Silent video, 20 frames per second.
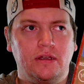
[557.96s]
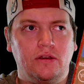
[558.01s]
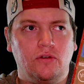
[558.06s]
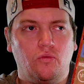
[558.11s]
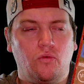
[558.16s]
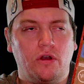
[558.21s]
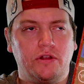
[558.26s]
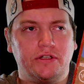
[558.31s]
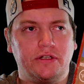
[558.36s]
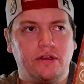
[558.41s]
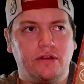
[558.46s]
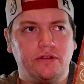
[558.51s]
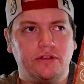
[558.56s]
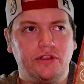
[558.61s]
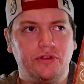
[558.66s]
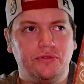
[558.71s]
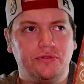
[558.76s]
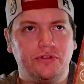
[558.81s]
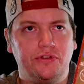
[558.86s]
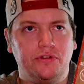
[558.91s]
watching on
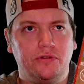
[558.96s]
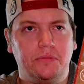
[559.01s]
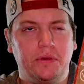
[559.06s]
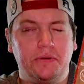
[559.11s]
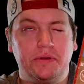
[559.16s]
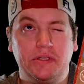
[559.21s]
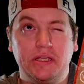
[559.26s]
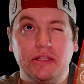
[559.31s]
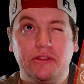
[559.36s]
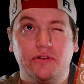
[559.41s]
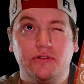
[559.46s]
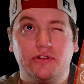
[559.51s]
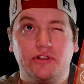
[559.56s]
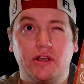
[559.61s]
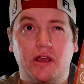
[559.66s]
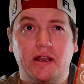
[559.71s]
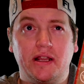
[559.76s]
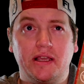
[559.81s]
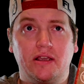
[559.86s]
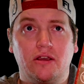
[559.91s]
YouTube. It was either
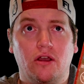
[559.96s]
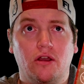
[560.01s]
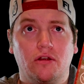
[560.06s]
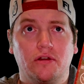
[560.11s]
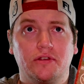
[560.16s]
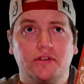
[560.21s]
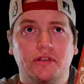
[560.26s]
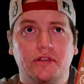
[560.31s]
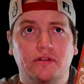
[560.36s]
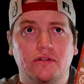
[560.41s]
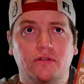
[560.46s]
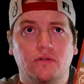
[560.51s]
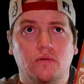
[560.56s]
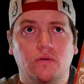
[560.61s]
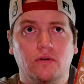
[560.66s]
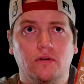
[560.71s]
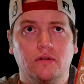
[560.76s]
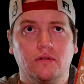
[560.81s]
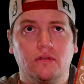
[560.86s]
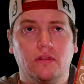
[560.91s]
Johnny Carson
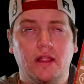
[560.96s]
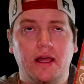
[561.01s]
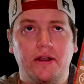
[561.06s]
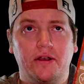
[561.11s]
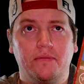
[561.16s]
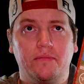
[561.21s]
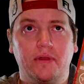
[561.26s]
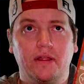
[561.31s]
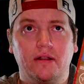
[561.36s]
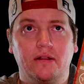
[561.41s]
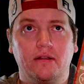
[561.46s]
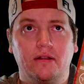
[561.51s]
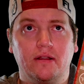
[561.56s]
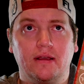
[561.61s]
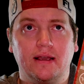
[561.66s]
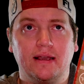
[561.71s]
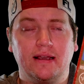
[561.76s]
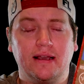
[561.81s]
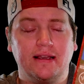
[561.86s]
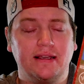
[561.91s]
or Letterman.
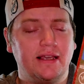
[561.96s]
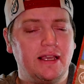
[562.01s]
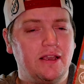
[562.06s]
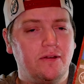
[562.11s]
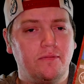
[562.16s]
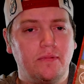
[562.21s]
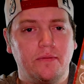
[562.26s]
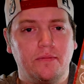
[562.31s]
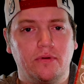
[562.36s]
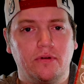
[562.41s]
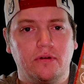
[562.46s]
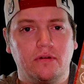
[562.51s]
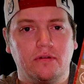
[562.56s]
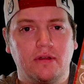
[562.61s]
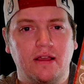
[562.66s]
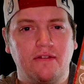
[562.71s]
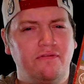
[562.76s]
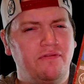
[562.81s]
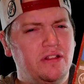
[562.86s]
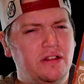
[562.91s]
I can't remember.
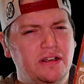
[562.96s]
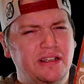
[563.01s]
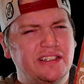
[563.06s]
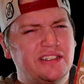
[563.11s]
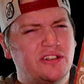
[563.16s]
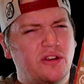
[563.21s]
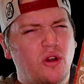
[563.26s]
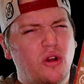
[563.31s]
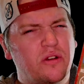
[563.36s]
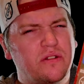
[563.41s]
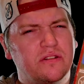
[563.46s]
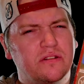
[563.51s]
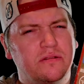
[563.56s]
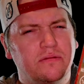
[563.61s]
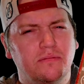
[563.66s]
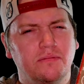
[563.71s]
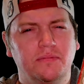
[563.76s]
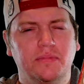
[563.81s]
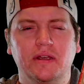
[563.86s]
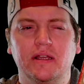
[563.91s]
I feel like it's Carson,
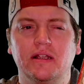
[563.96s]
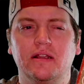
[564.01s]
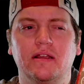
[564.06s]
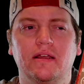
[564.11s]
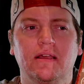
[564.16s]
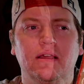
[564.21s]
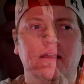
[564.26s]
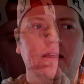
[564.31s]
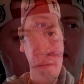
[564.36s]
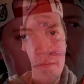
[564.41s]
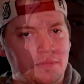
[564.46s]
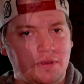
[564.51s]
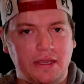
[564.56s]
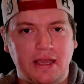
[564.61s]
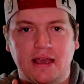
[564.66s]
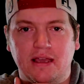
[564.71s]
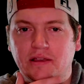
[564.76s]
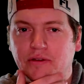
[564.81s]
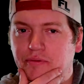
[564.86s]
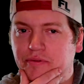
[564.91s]
but
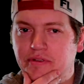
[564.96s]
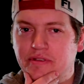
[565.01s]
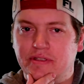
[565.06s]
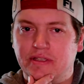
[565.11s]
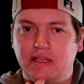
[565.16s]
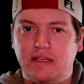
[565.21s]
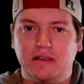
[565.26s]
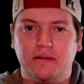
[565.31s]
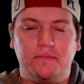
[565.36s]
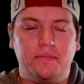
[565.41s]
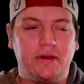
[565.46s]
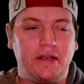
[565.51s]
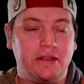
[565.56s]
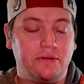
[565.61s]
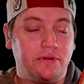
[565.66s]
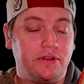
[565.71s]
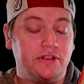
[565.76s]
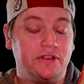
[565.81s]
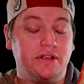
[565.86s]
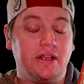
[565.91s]
yeah, it was Buddy
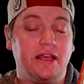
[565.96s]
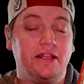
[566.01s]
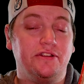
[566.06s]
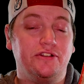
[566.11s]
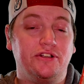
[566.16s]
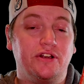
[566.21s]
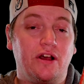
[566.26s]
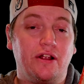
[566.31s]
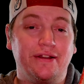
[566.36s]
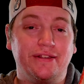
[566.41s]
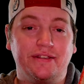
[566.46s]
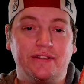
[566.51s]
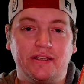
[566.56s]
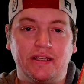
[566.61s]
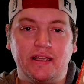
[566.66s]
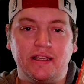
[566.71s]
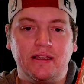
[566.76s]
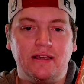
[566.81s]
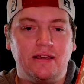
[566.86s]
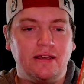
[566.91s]
Rich and Ed
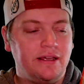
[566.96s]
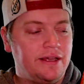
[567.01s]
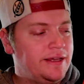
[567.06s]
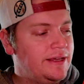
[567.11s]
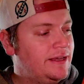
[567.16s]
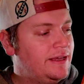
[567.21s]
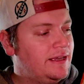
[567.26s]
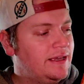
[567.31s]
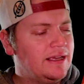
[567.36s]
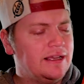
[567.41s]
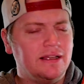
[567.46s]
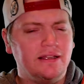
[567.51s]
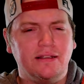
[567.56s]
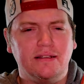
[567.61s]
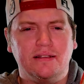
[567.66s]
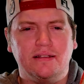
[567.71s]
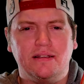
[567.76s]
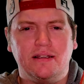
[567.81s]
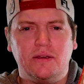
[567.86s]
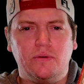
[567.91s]
Shaughnessy,
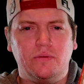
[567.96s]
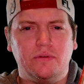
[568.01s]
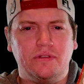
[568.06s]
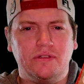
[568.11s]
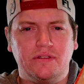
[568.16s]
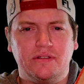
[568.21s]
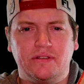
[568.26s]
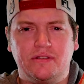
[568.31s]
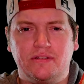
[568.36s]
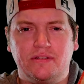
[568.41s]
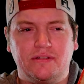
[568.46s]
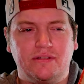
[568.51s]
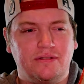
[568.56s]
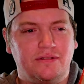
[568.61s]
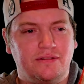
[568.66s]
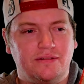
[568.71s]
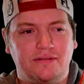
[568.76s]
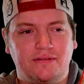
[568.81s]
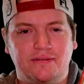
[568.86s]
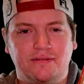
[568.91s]
and it was
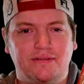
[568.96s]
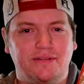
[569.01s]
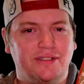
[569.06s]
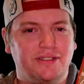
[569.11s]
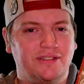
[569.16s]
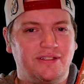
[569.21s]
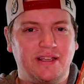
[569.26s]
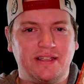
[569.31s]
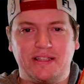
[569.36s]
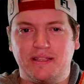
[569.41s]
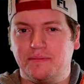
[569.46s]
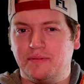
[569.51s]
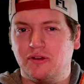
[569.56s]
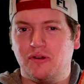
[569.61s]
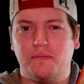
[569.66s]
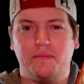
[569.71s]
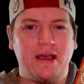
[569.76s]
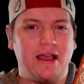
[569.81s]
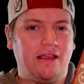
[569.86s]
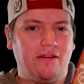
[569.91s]
just like them
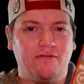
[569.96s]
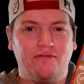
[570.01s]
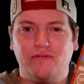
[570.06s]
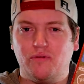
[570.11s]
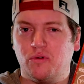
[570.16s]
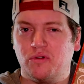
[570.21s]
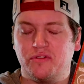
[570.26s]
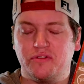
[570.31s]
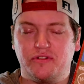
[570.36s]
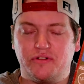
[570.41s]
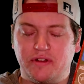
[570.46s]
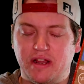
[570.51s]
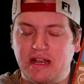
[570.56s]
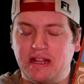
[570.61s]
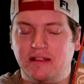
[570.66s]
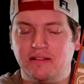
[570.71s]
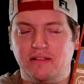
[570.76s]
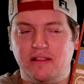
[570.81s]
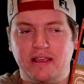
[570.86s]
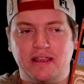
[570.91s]
going back and forth
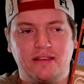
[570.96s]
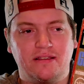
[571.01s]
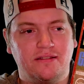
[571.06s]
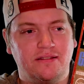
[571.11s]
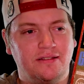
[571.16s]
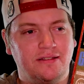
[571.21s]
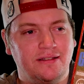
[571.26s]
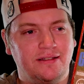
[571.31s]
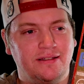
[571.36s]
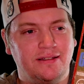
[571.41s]
trading licks,